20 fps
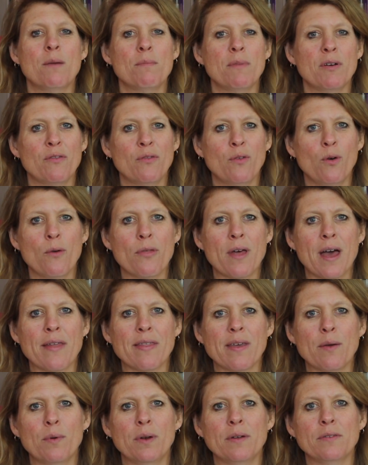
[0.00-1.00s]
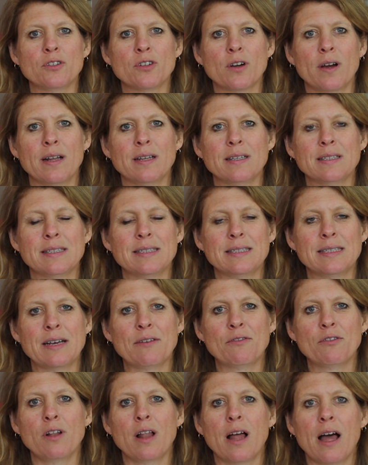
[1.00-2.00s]
Before that they will have tried
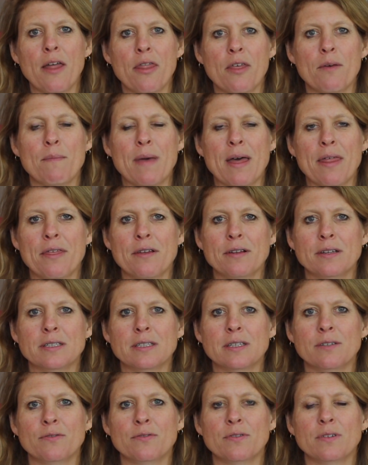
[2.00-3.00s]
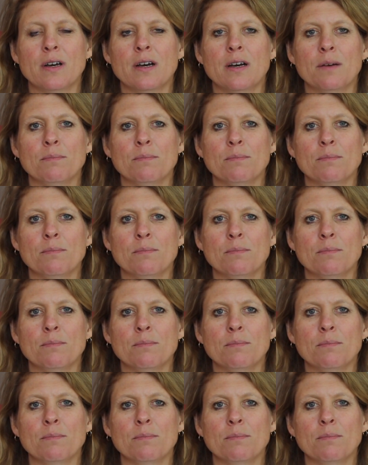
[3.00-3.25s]
several other methods of